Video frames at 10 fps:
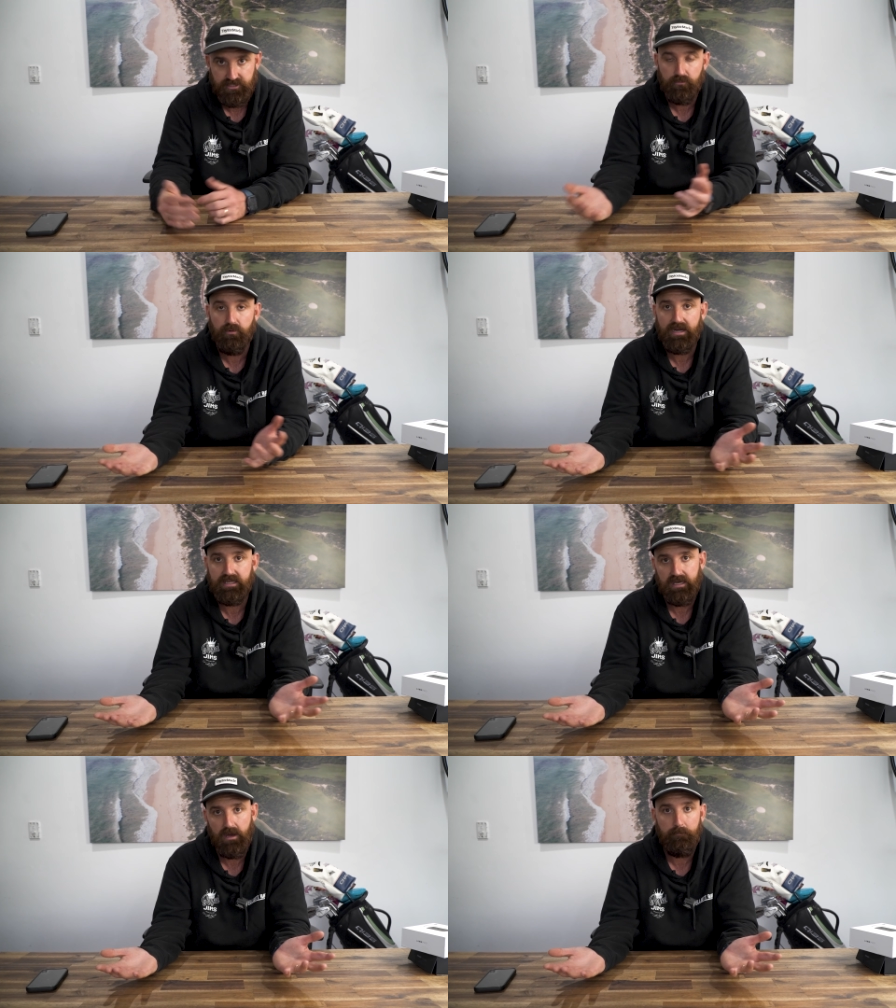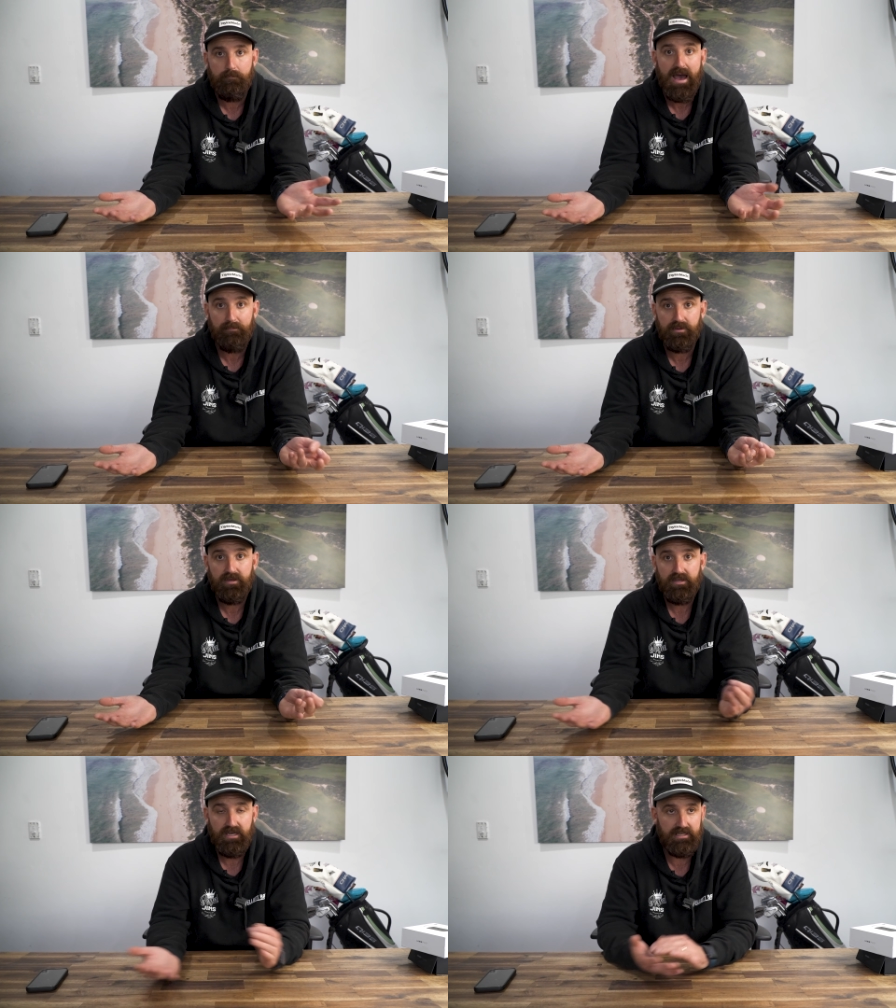You're running
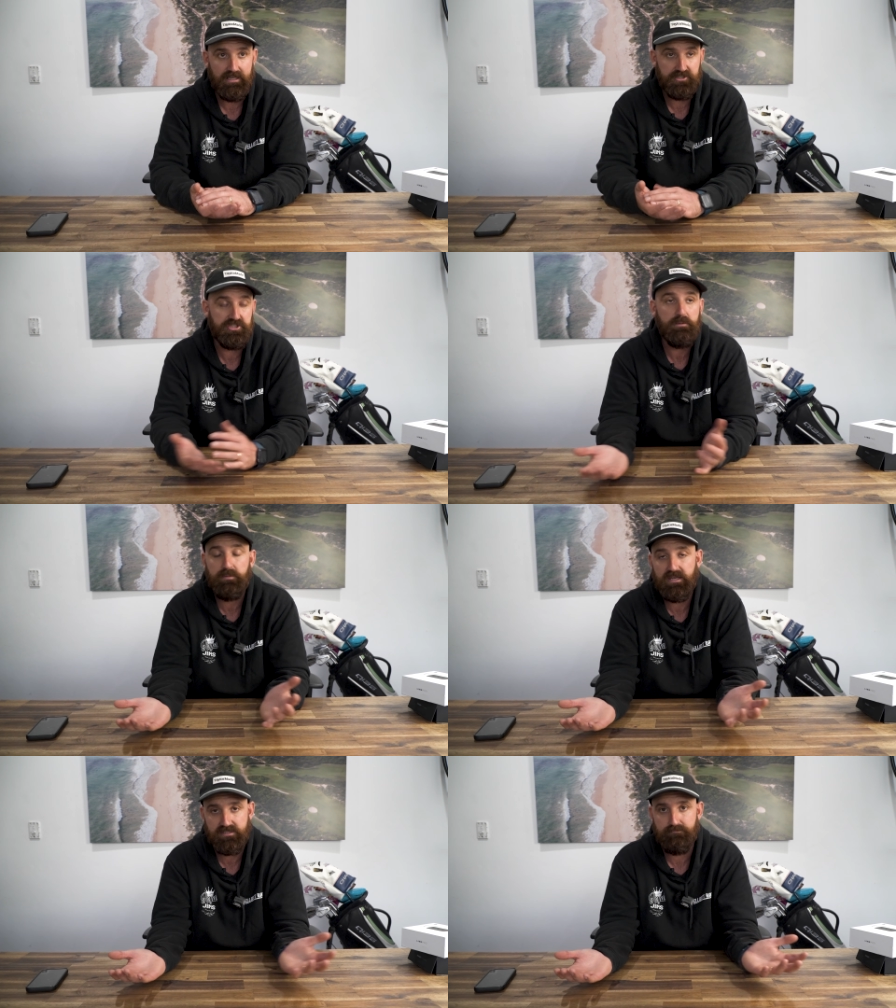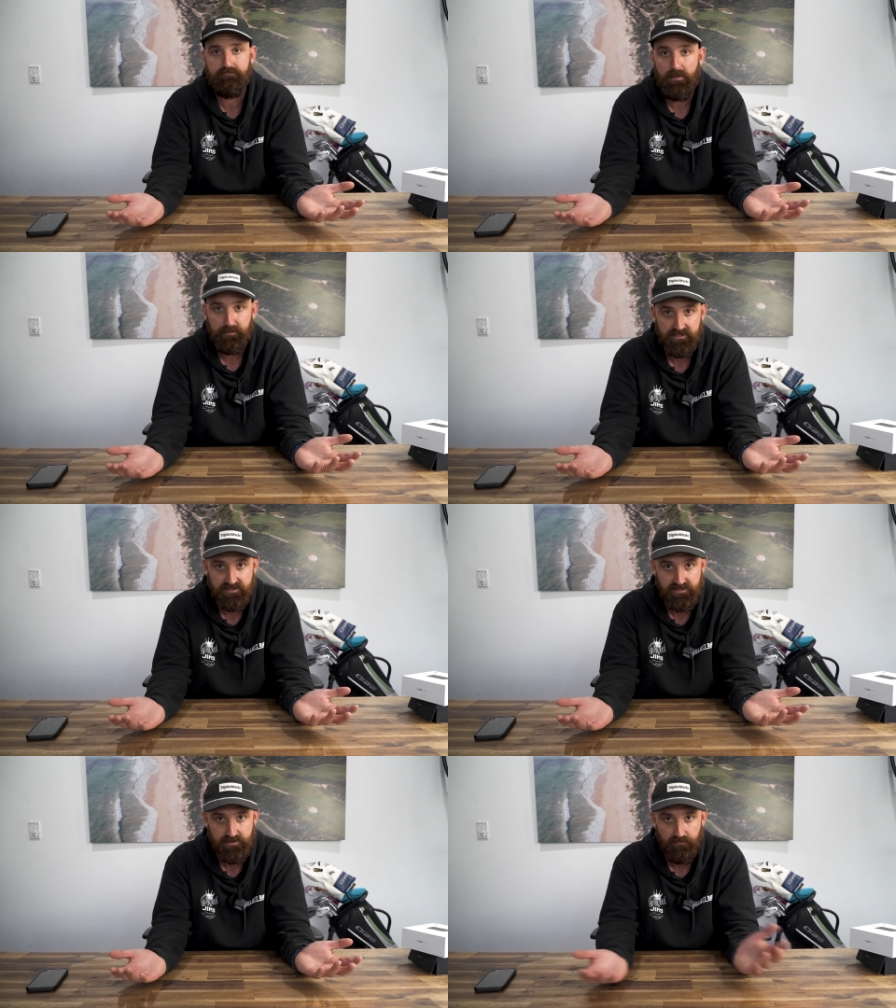a GPS mapping
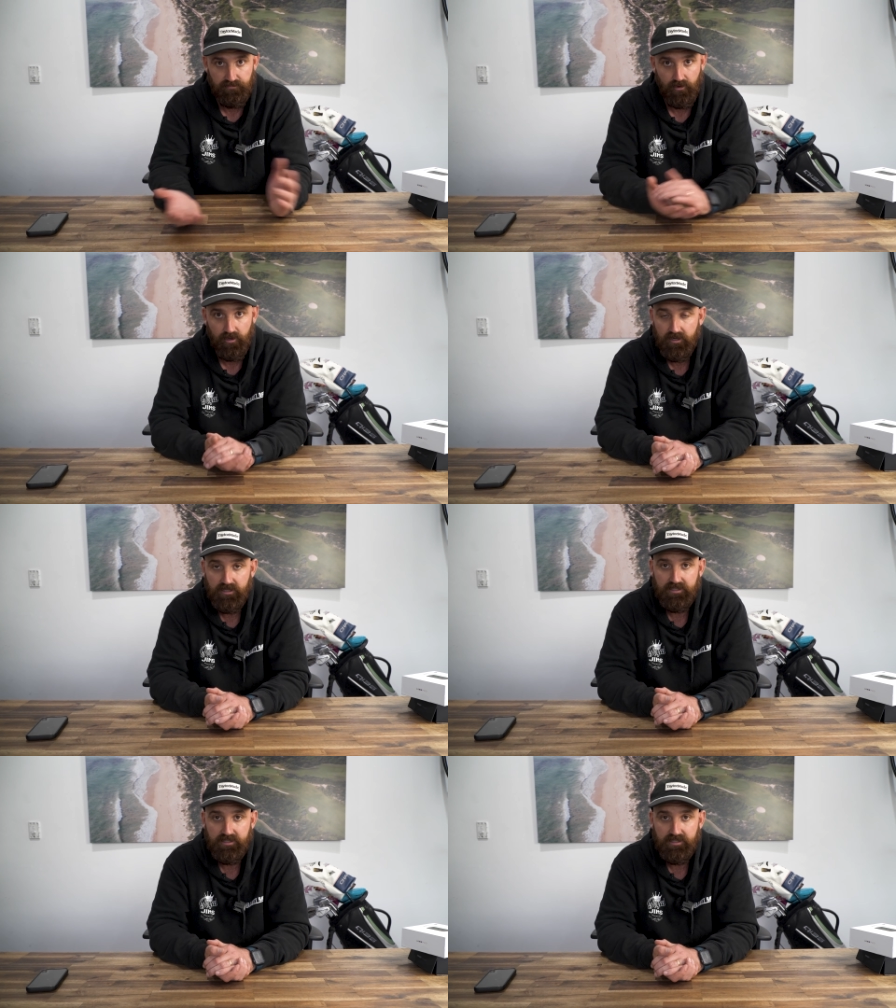system for